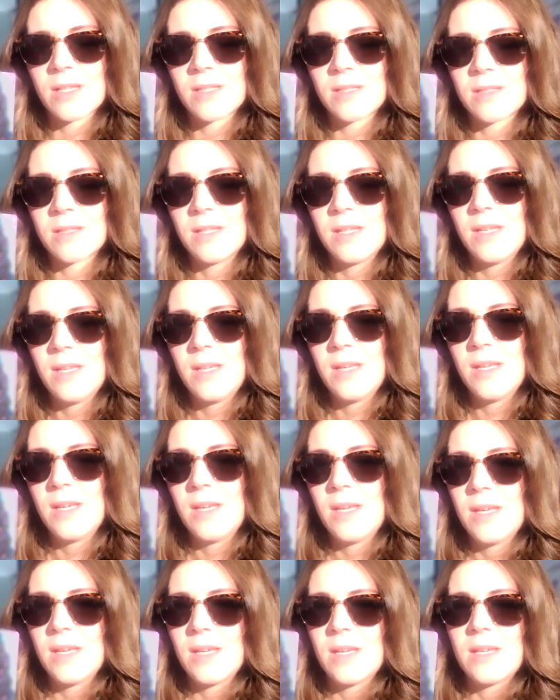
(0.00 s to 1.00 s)
and
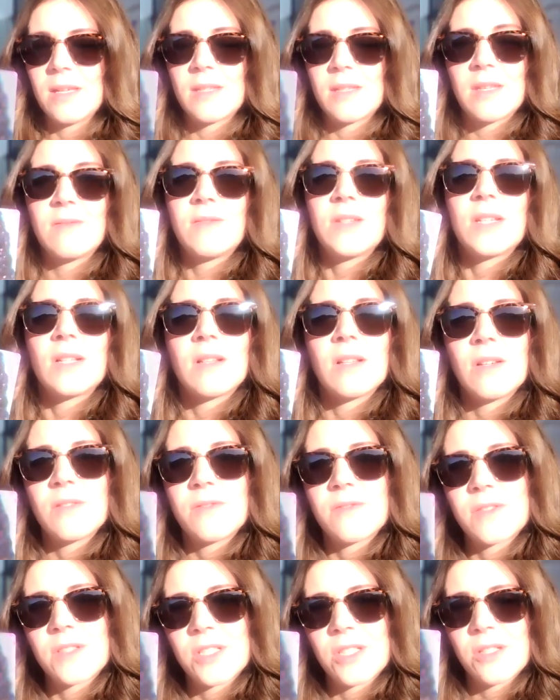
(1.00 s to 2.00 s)
giving
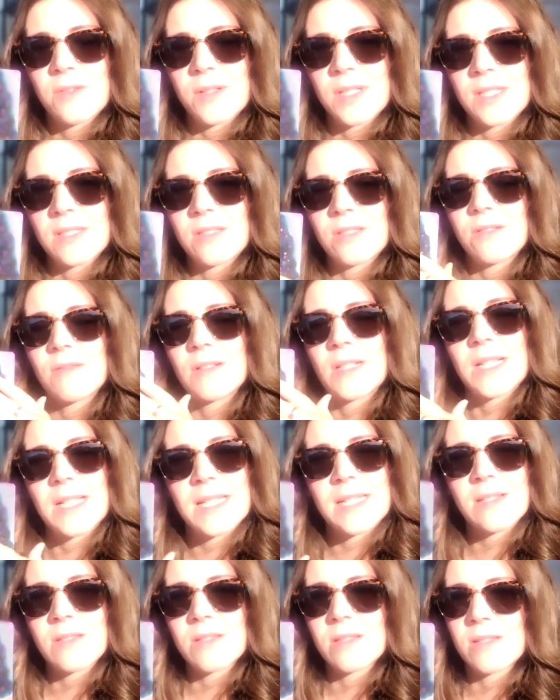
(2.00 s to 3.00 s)
love to it, to
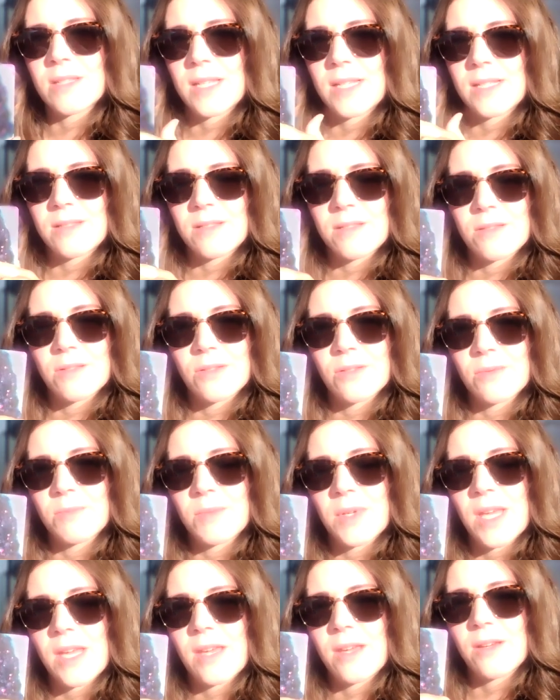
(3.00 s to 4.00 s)
release it
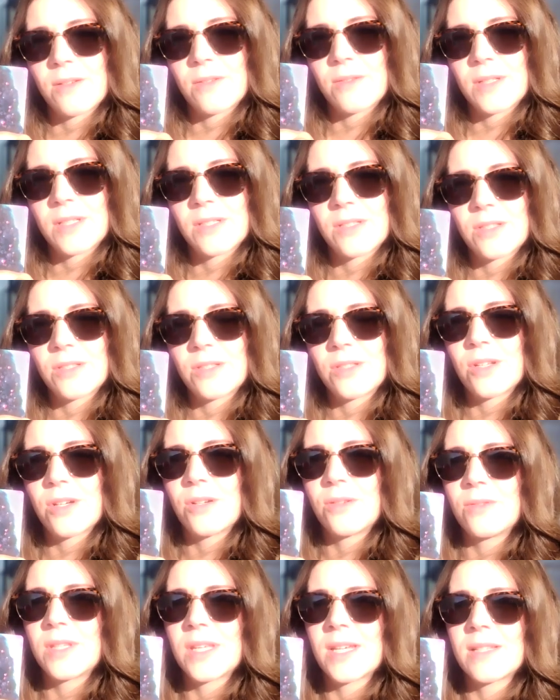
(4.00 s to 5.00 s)
somehow, and to
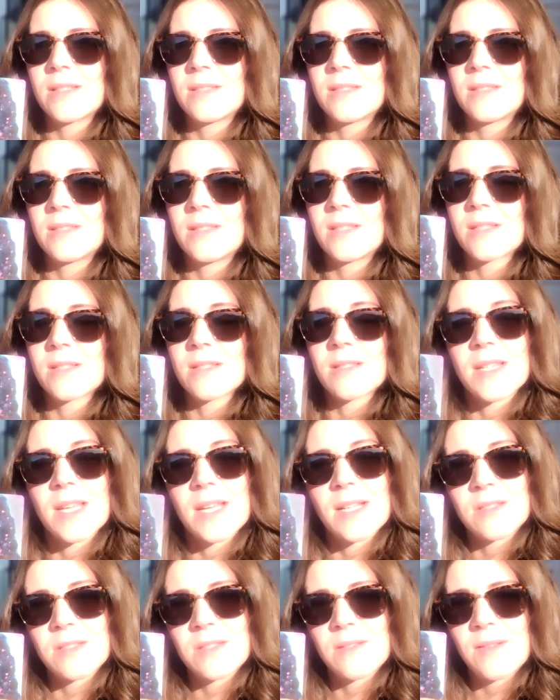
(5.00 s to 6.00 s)
know that this has
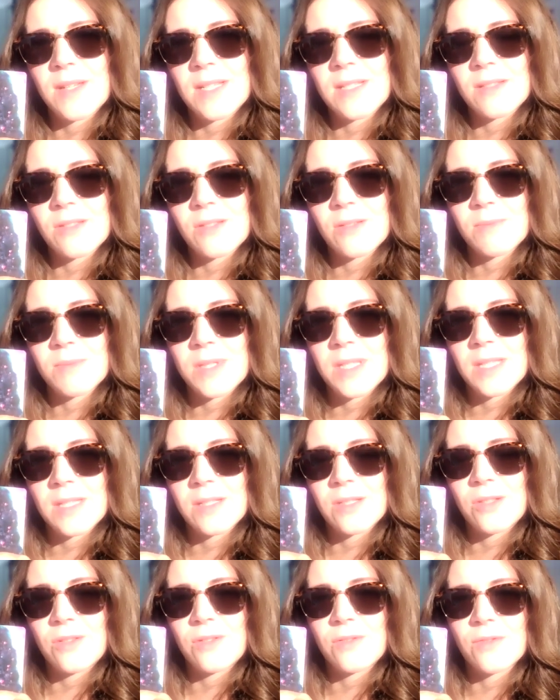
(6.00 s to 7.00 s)
activated something
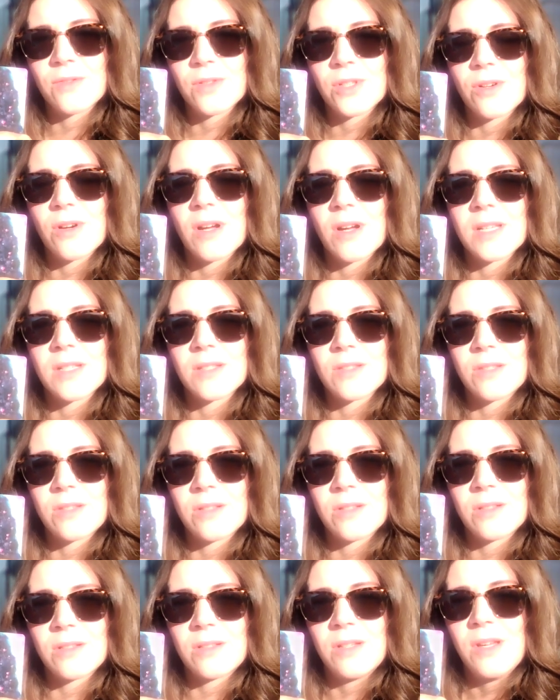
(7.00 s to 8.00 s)
in you for your highest
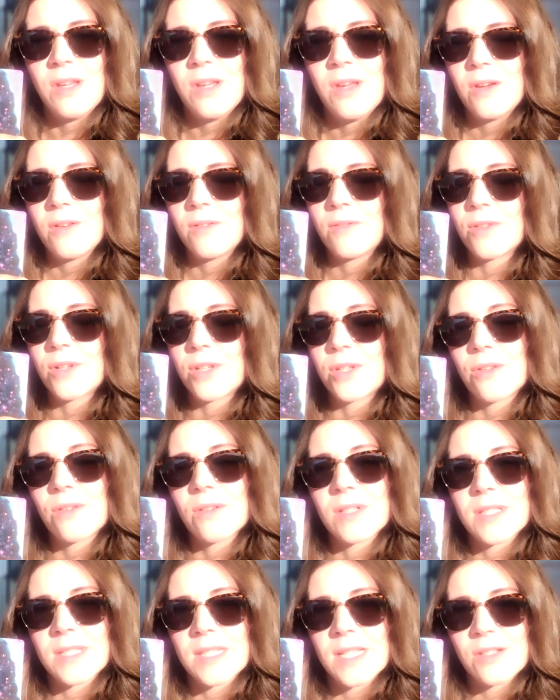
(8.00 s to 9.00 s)
good, for your
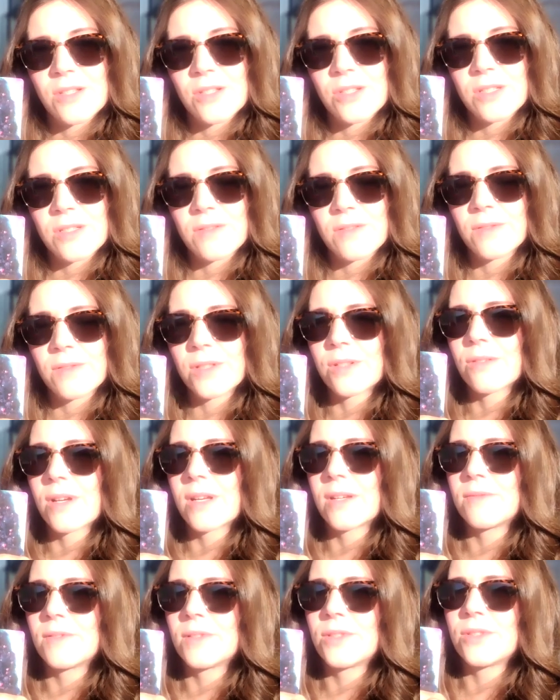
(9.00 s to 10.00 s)
ascension, for your
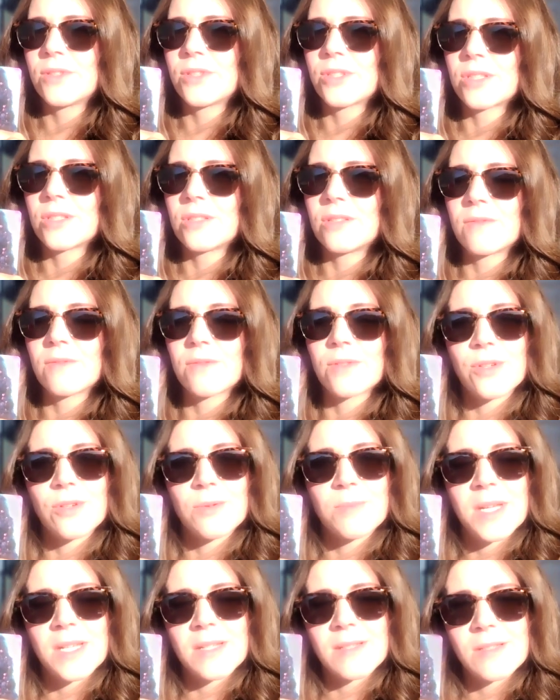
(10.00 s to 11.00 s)
evolution, for your
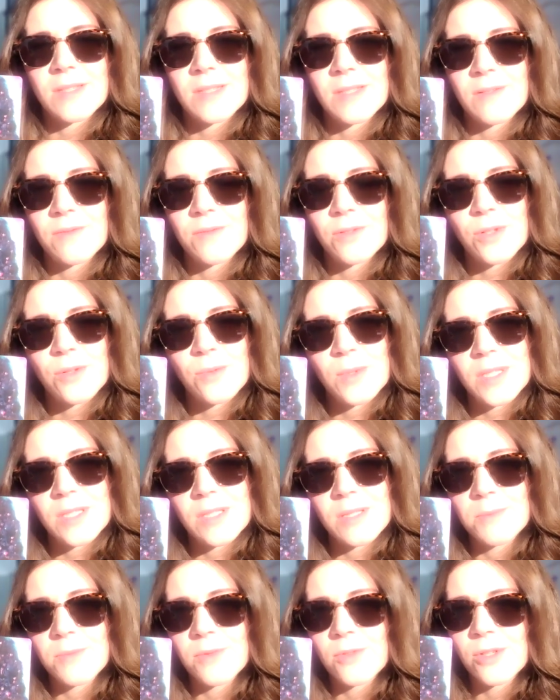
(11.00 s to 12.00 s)
medicine, for your
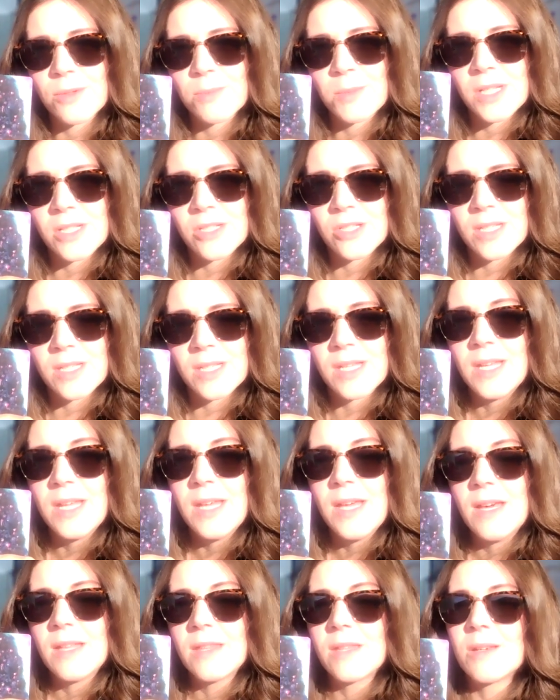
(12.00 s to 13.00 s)
wisdom, for your magic,
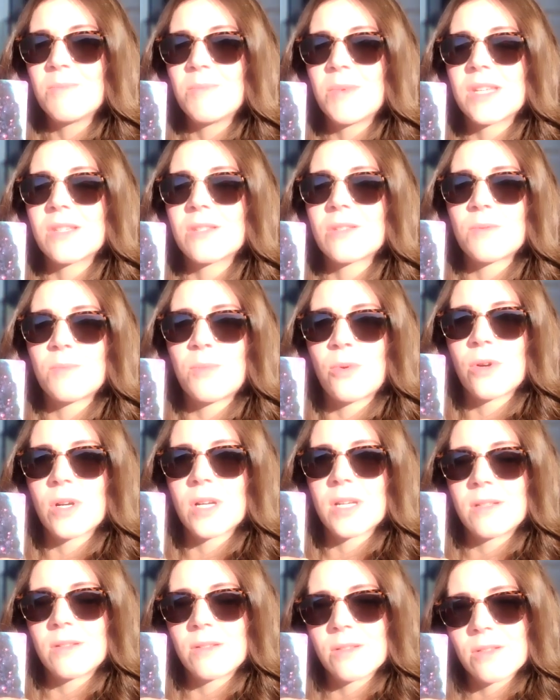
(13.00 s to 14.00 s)
that may support
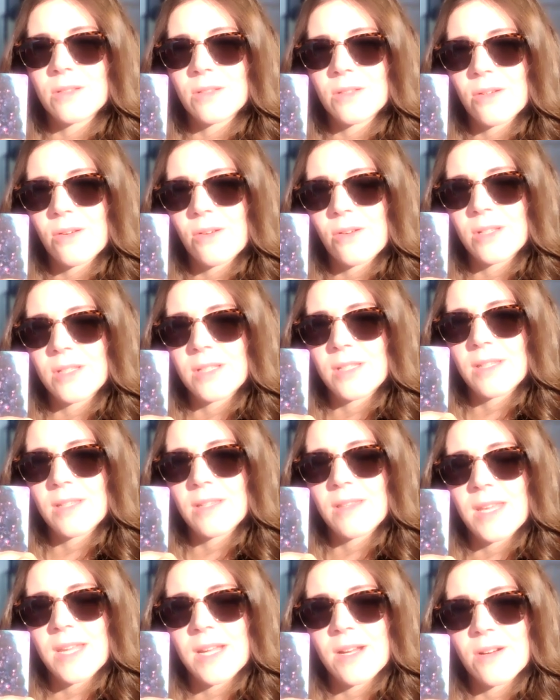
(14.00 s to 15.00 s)
another on
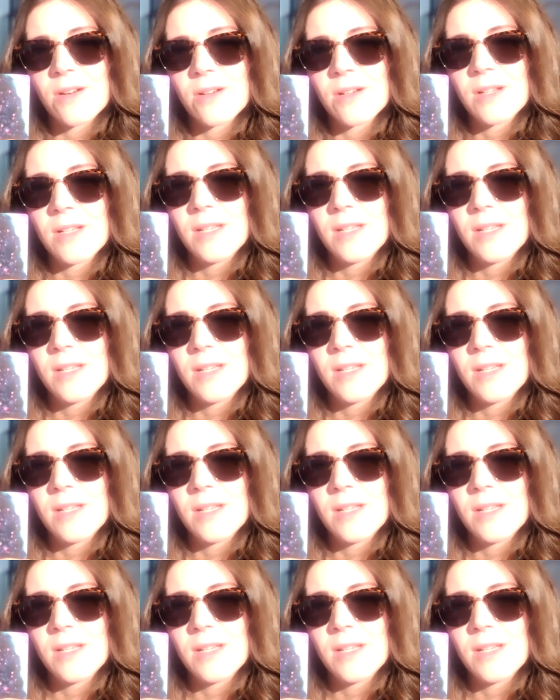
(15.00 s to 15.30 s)
their